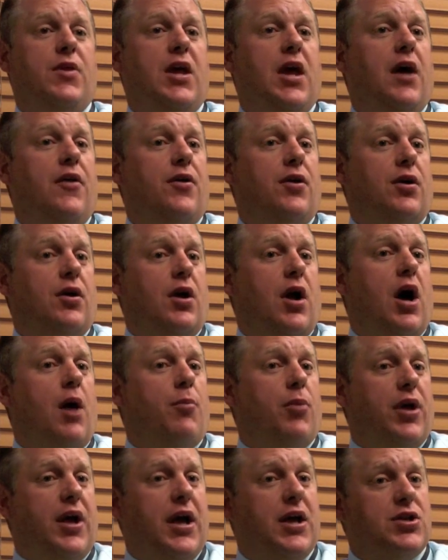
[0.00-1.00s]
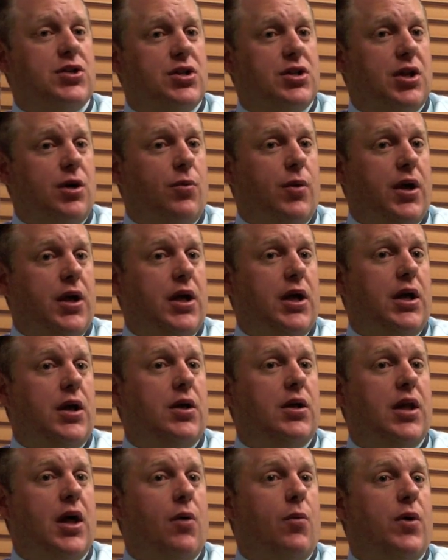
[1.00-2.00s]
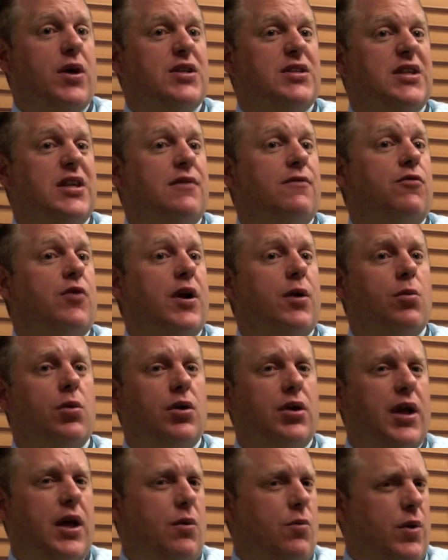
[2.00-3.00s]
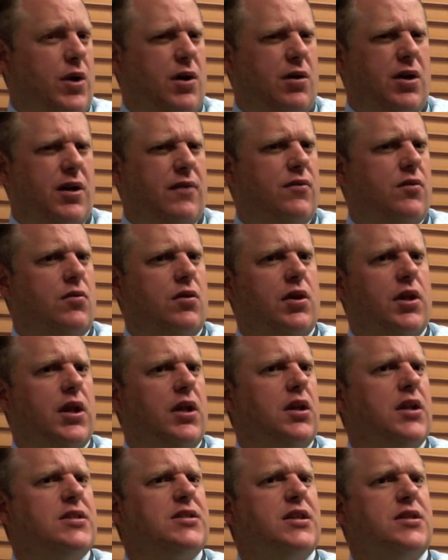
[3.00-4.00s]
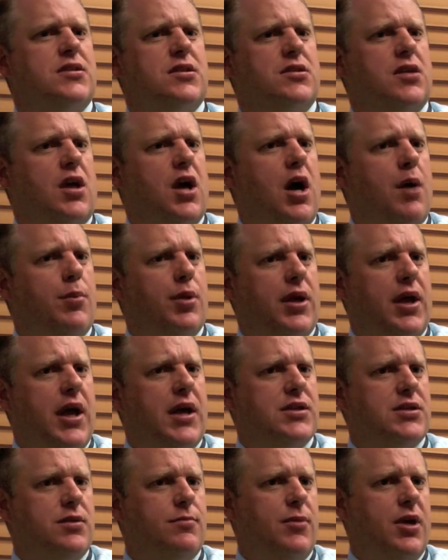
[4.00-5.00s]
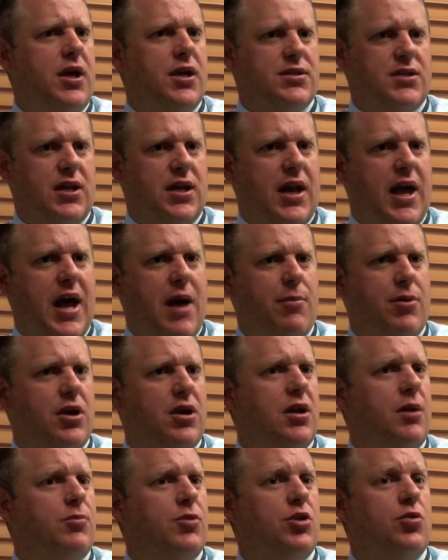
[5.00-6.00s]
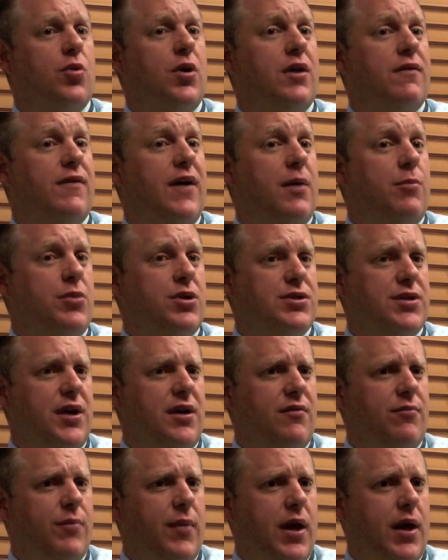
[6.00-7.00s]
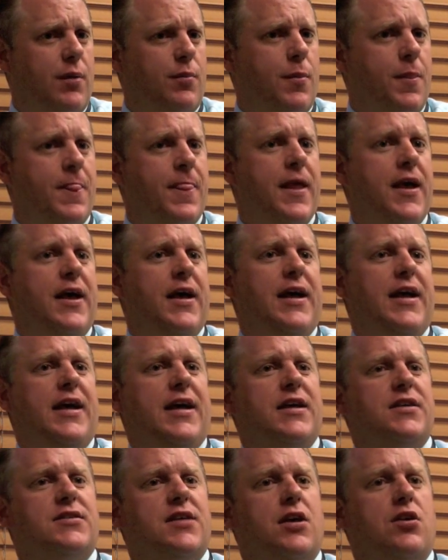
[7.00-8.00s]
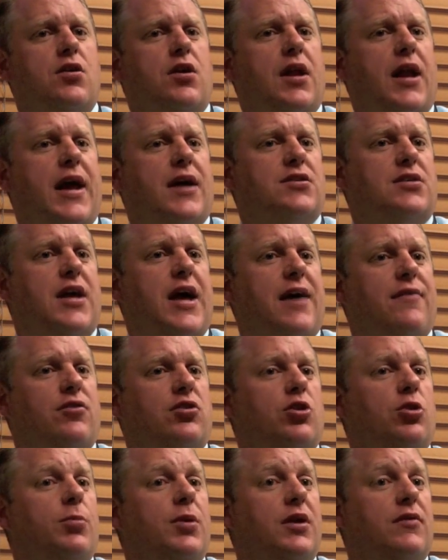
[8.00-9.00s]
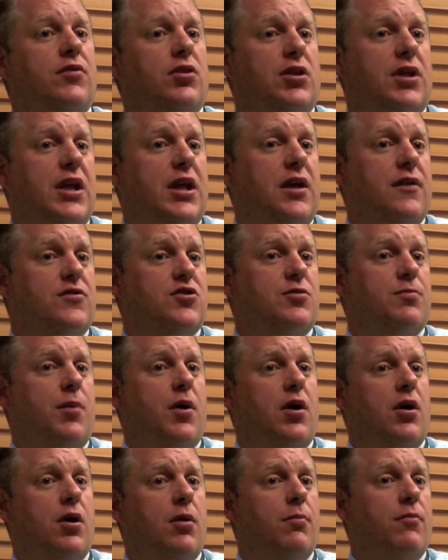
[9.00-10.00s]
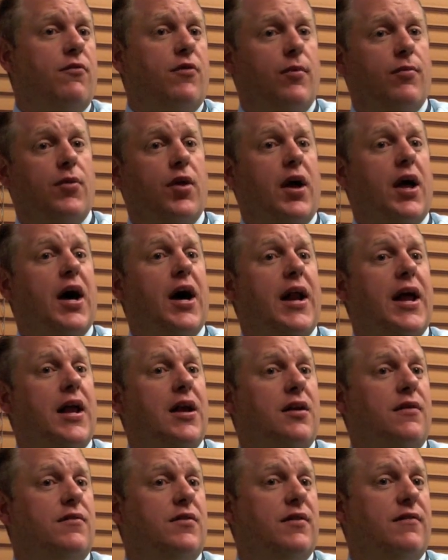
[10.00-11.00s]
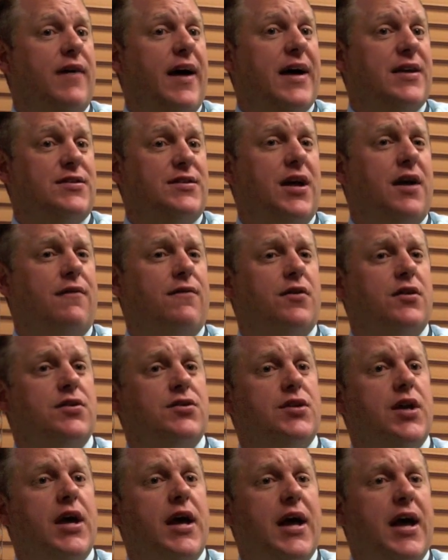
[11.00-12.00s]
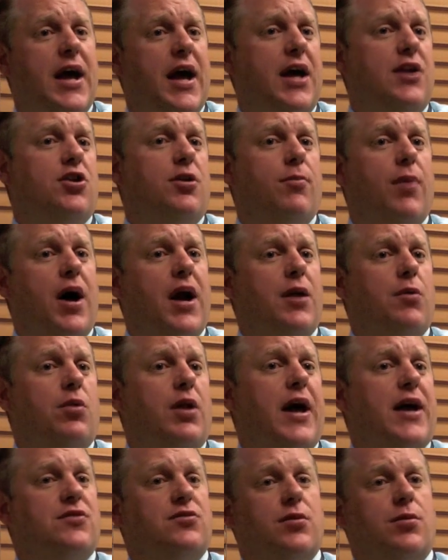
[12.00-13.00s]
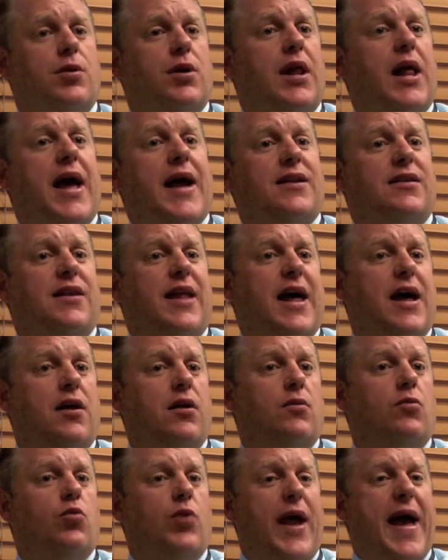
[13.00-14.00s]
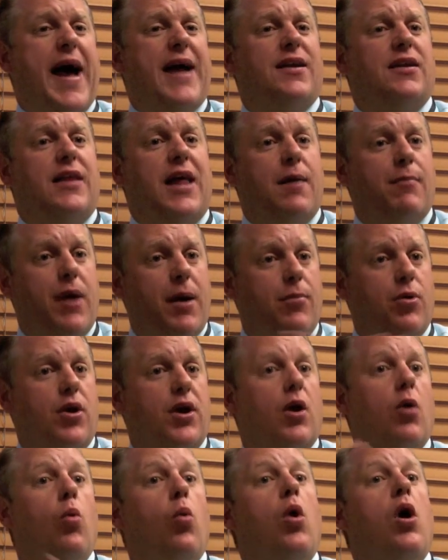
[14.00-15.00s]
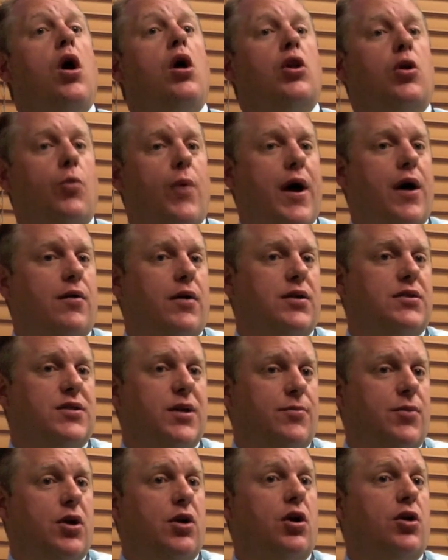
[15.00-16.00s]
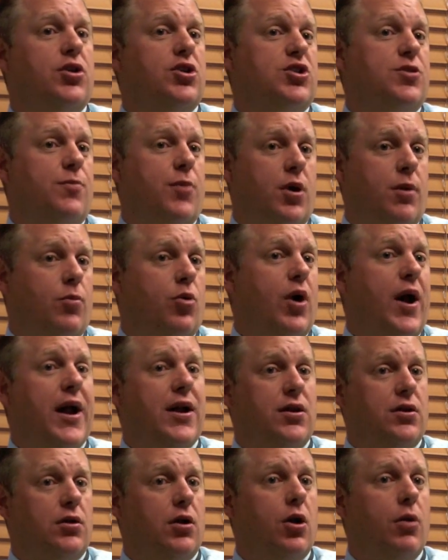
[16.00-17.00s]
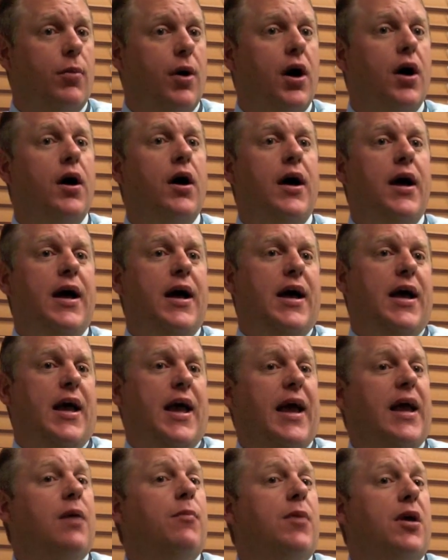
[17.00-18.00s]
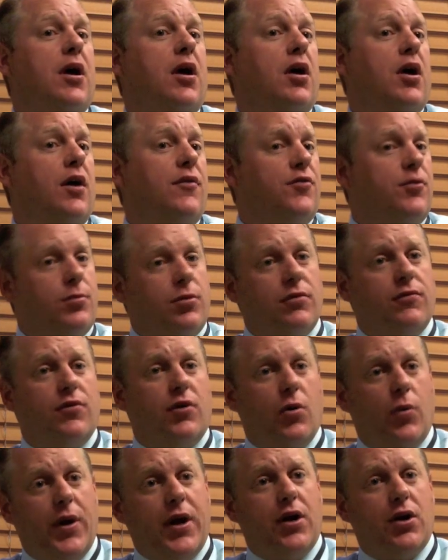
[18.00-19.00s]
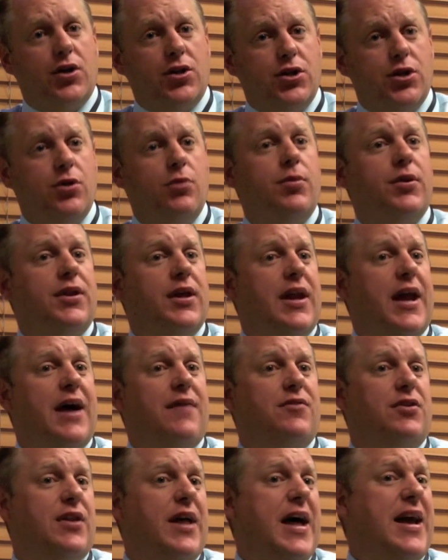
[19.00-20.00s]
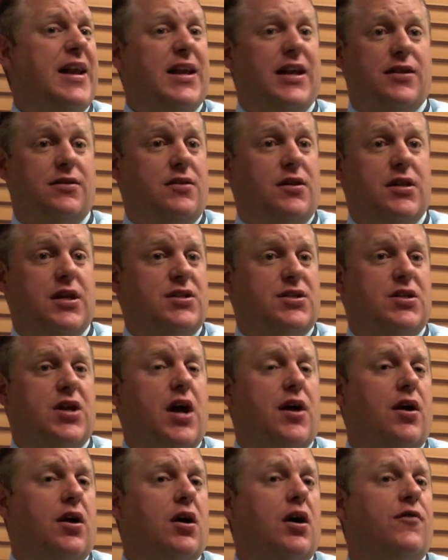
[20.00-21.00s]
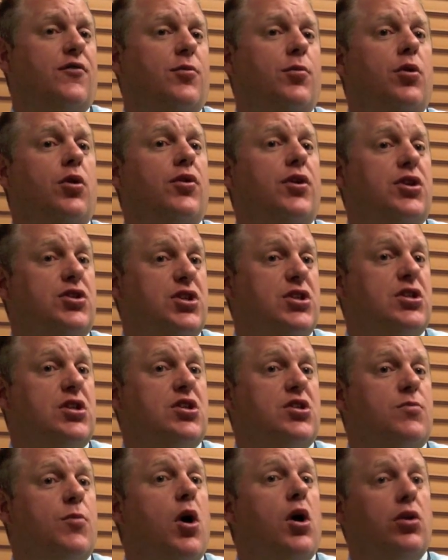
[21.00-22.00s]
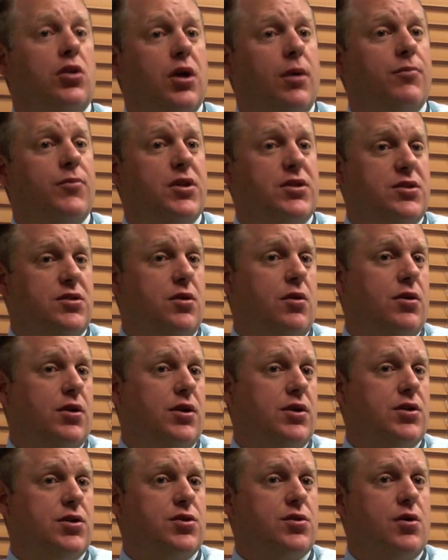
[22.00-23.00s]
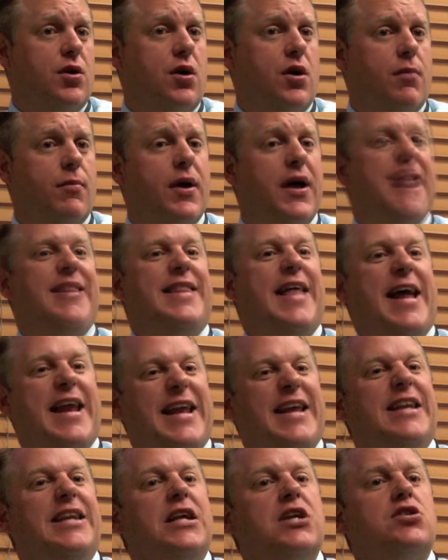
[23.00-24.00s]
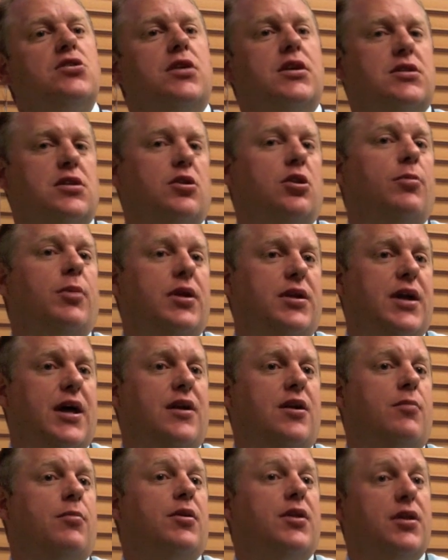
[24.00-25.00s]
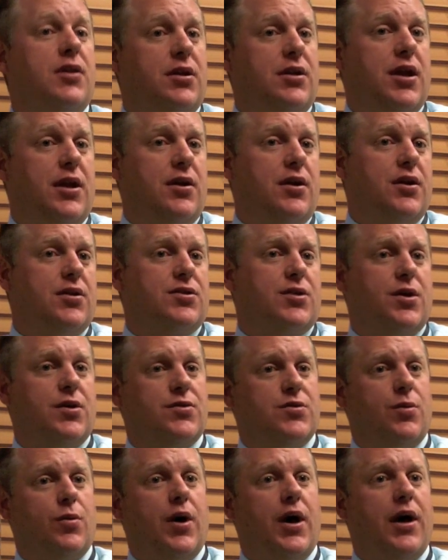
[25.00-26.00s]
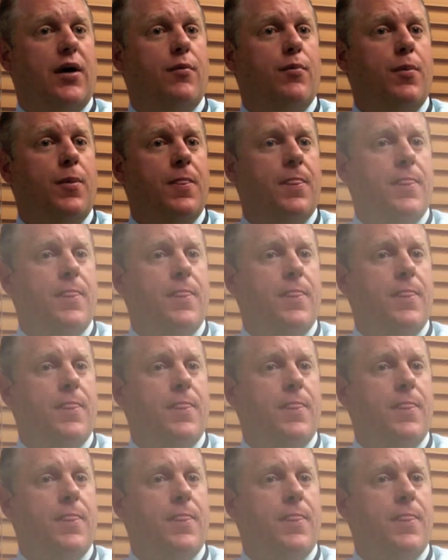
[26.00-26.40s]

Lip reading: The other complication that we see frequently, and we don't even really list this as a complication because it can happen in up to 25% of men, is that you can actually have a little bit of a leak of sperm from the cut end of the vas deferens, and your body will actually react to that by putting a wall around it, something called a sperm granuloma. It can be uncomfortable for a week or two, but then after that, it's not uncomfortable, and there's just a small lump that's noted in the scrotum that initially is a little bit tender, but then the tenderness goes away.